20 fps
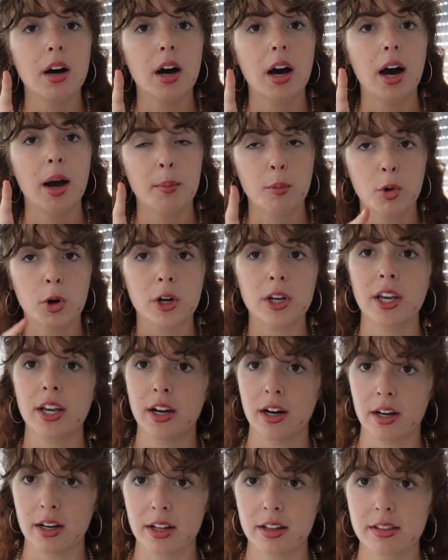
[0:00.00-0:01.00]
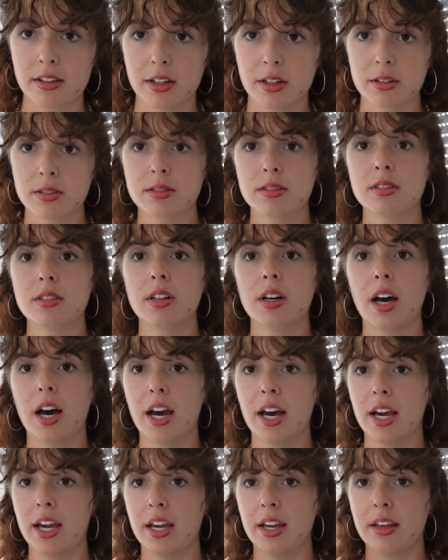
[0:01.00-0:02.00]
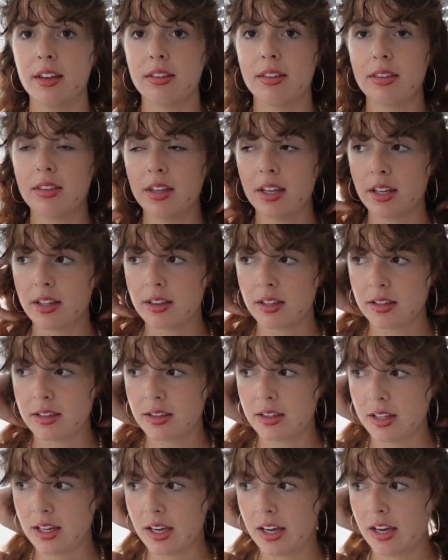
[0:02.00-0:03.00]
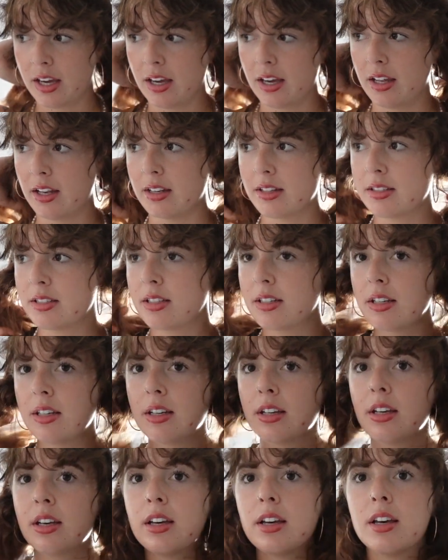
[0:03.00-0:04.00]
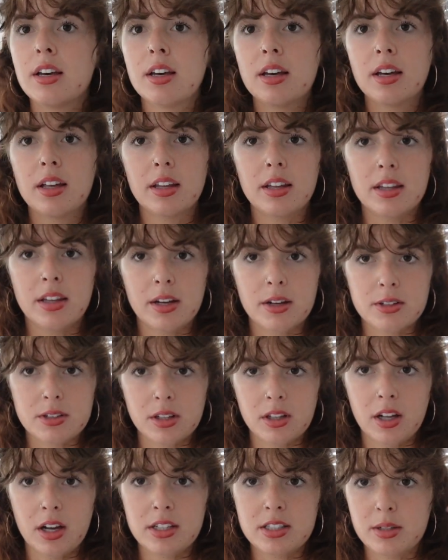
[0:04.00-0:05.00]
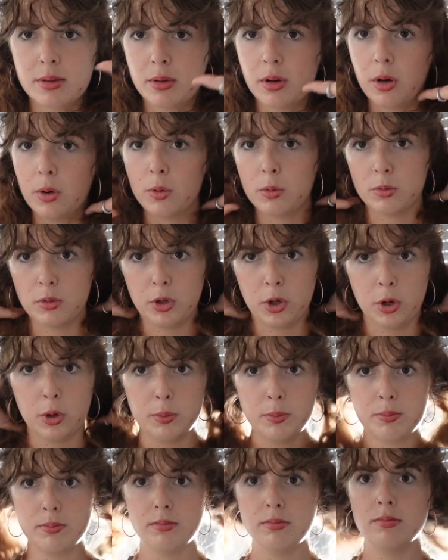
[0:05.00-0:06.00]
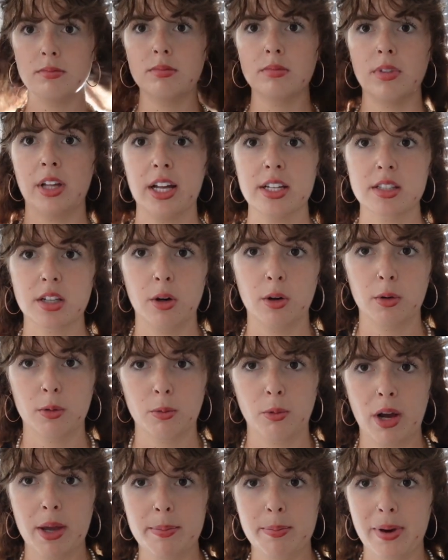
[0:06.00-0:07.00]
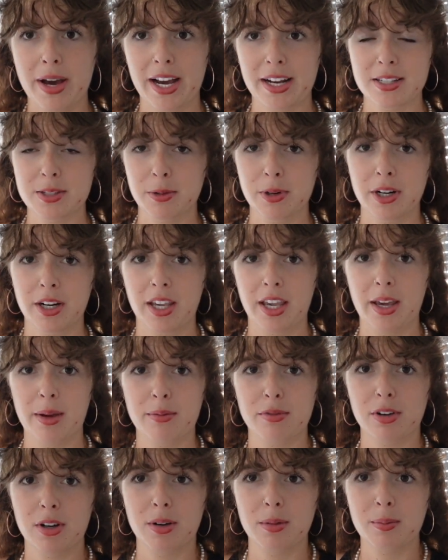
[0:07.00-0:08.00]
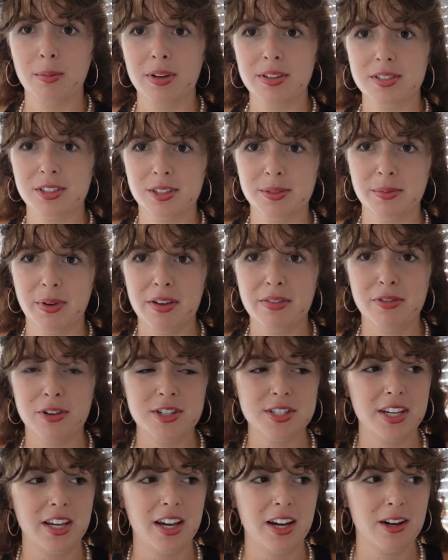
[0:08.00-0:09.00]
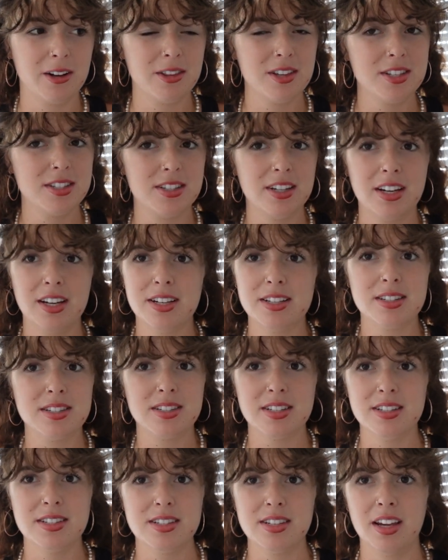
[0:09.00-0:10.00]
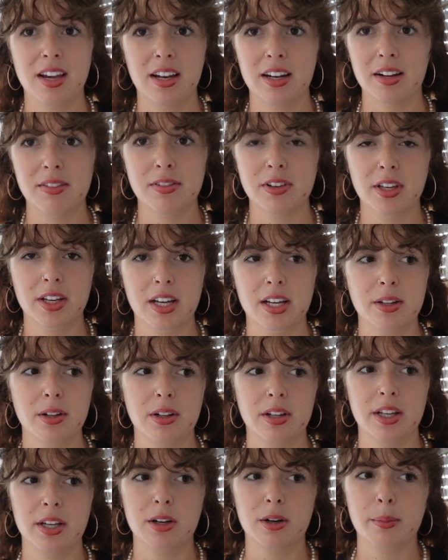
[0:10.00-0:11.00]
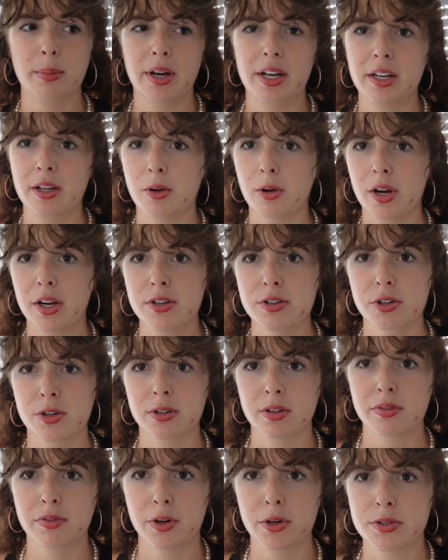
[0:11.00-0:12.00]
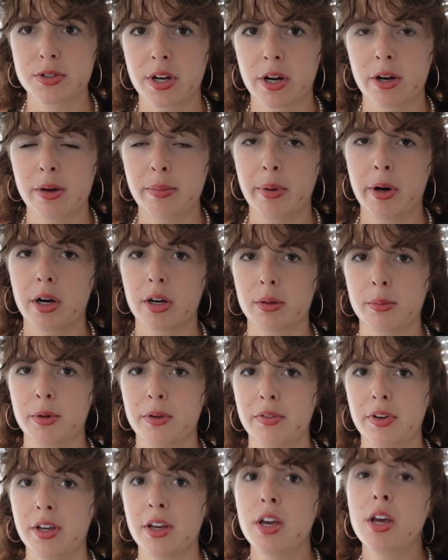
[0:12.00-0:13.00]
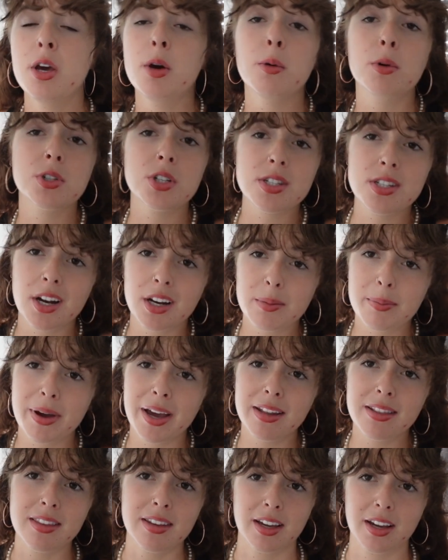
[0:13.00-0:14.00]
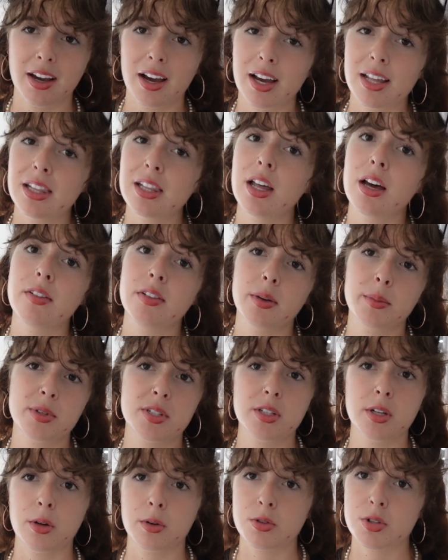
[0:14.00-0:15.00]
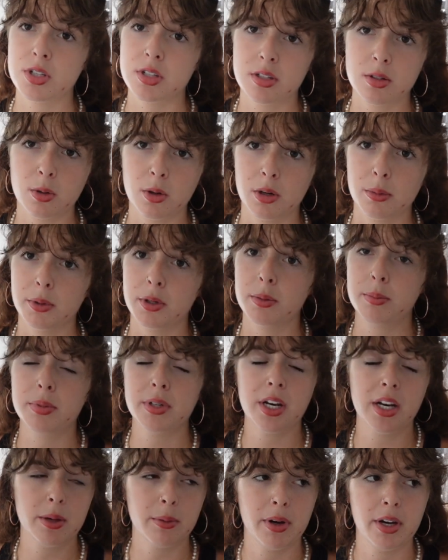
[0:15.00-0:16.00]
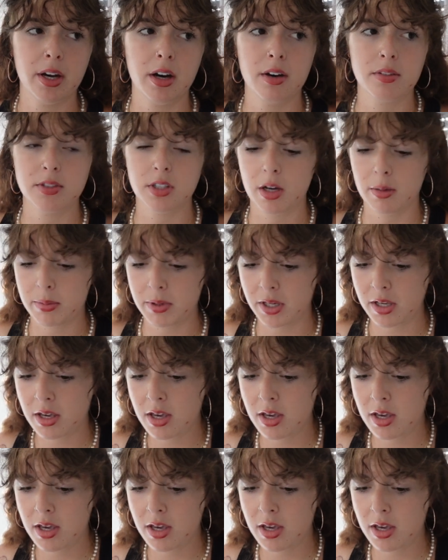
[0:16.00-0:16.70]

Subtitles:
I'm working on it, though. I think that there's a lot to... Oh, nope. That's going right back to where it came from. So my frizzy hair these days, insane. I feel like I look like Hermione Granger in the first Harry Potter movie, which is not a bad thing. I love Emma Stone. She's adorable. But anyway, off topic.